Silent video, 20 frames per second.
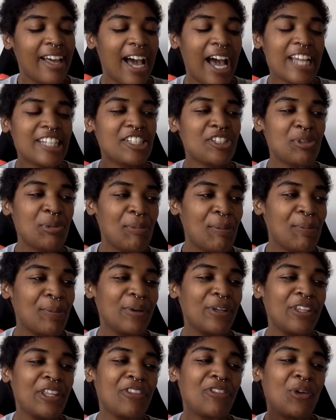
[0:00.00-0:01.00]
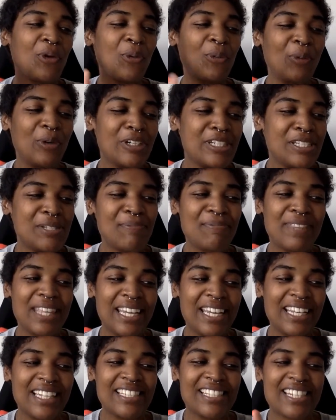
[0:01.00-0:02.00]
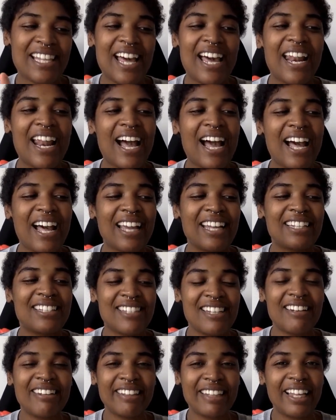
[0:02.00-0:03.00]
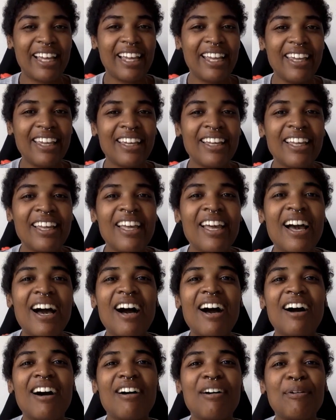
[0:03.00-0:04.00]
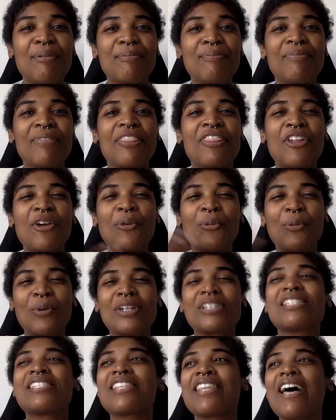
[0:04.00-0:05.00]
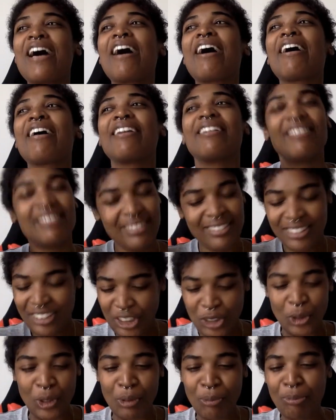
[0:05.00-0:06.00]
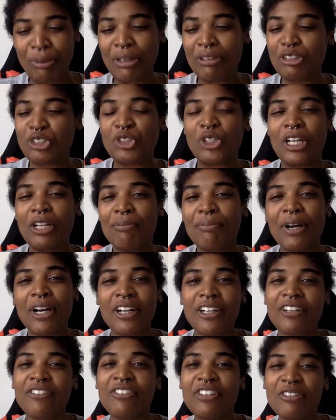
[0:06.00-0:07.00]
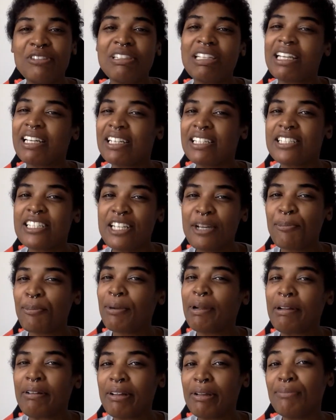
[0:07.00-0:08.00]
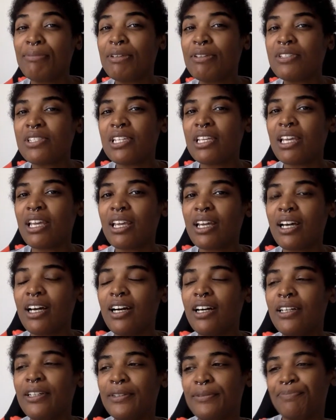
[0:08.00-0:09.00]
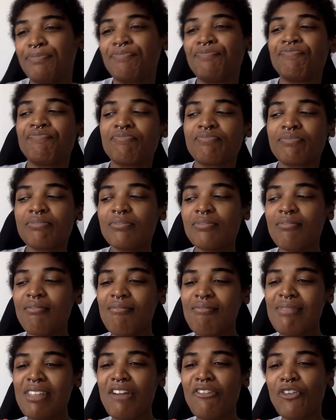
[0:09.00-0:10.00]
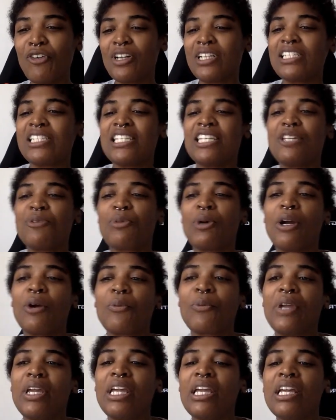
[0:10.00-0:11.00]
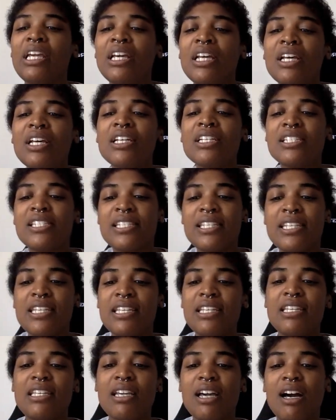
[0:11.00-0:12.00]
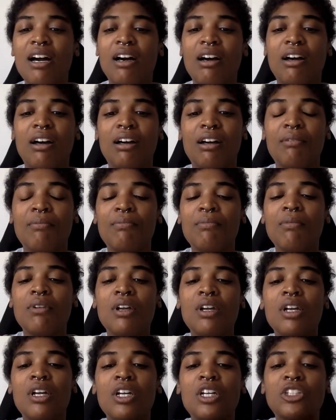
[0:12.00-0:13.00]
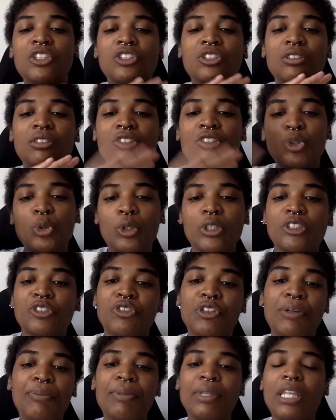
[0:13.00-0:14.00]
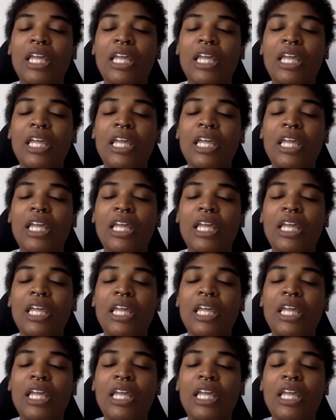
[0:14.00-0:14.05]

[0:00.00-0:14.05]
just remembered that there were some things that I didn't like. There was that Jordan Peele trademark of using contemporary music for a scene where we see George Freeman